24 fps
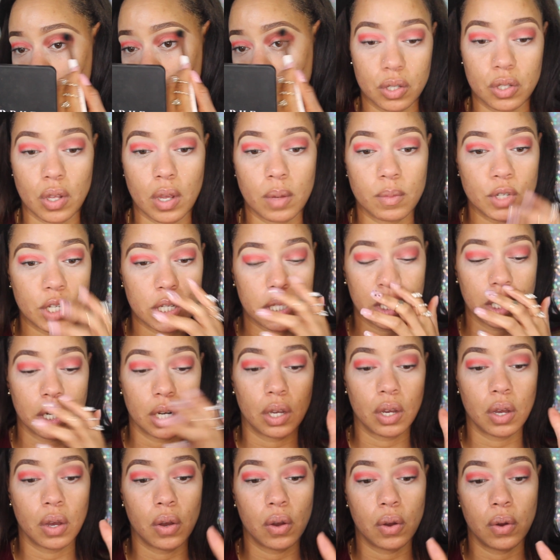So I'm just going
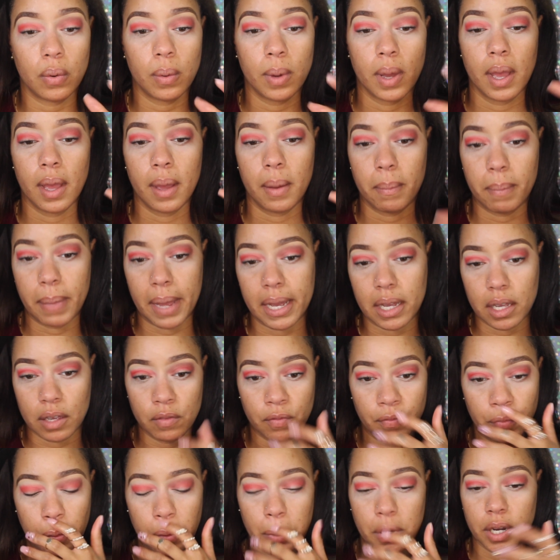to go back and
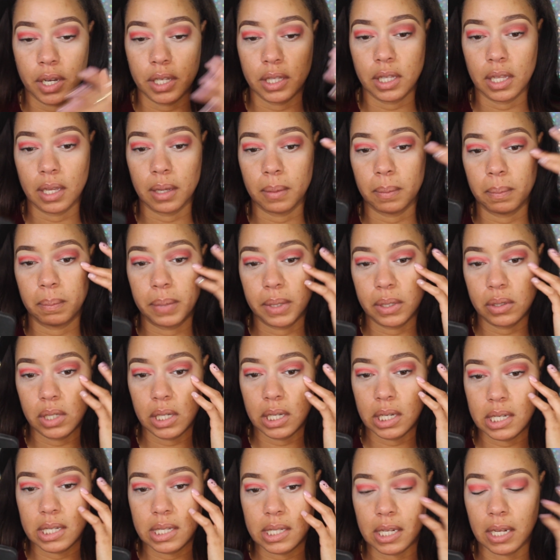forth,
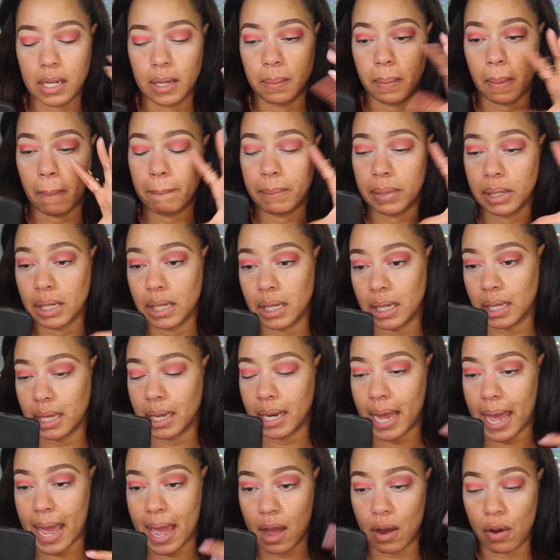building this up, blending
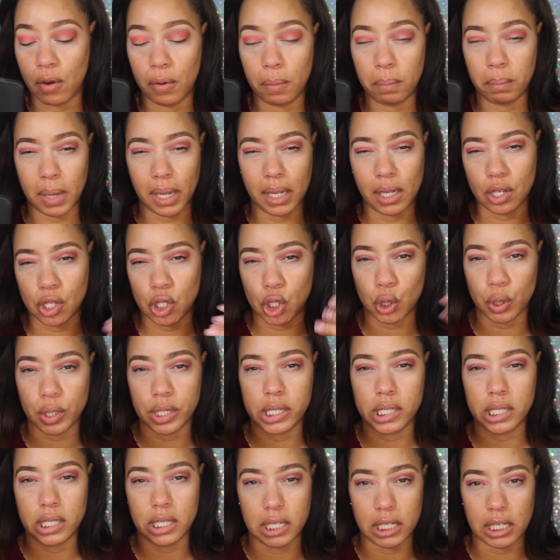it out, making sure
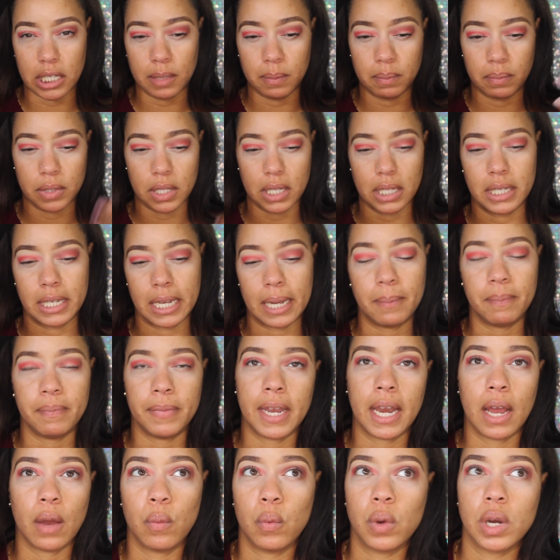it's deep, the depth
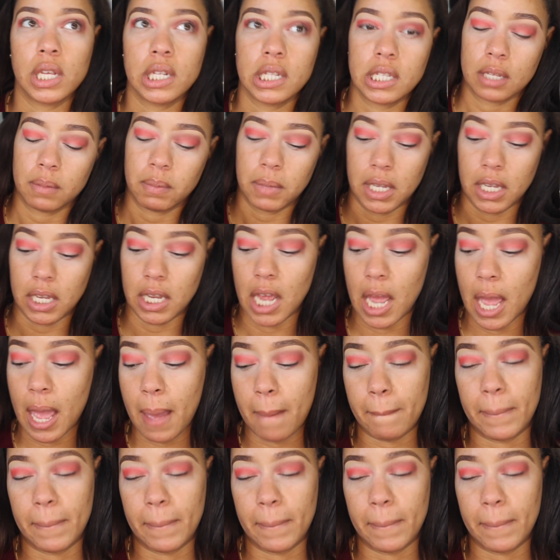that I want it to be,